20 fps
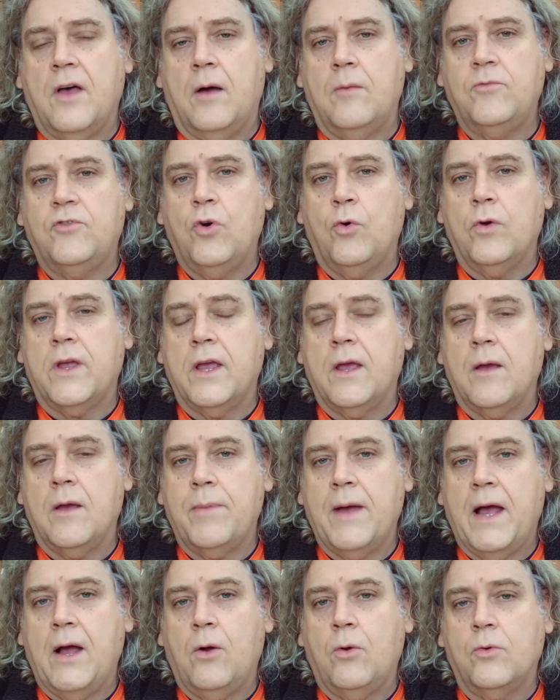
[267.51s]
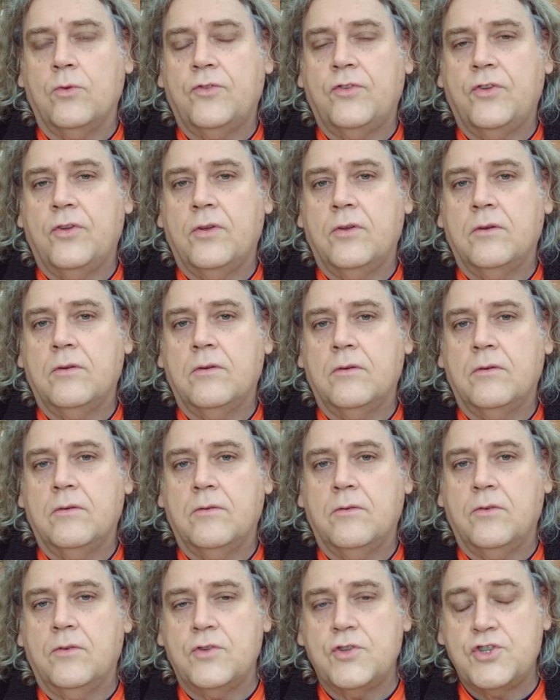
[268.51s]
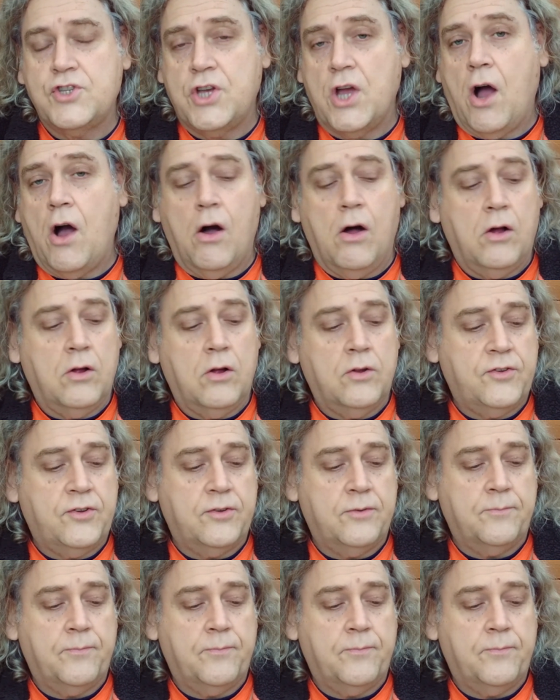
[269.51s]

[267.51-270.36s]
I'm talking about chard,